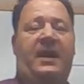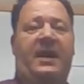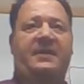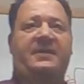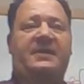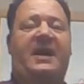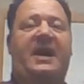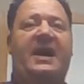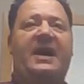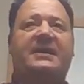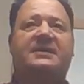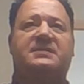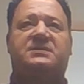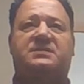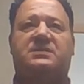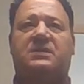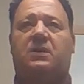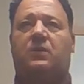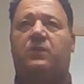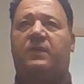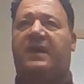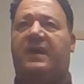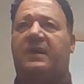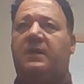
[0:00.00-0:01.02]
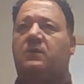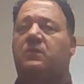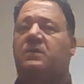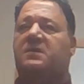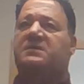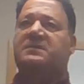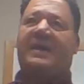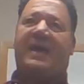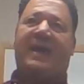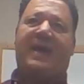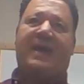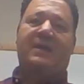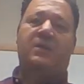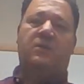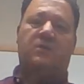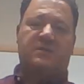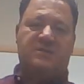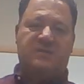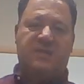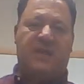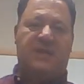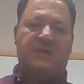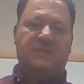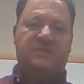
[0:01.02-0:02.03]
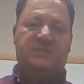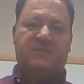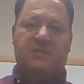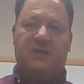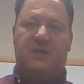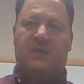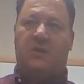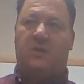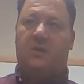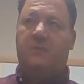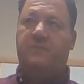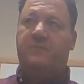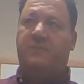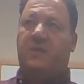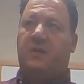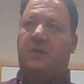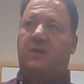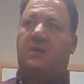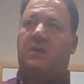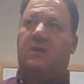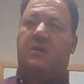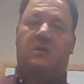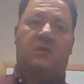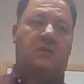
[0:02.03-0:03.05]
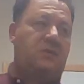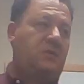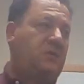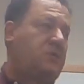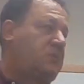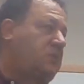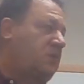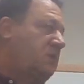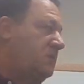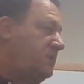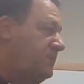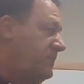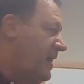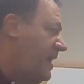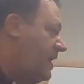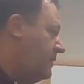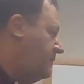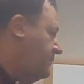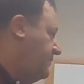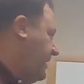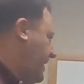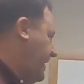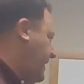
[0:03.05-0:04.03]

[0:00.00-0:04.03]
and the highest SEER rating was 8 or 10 SEER, you could about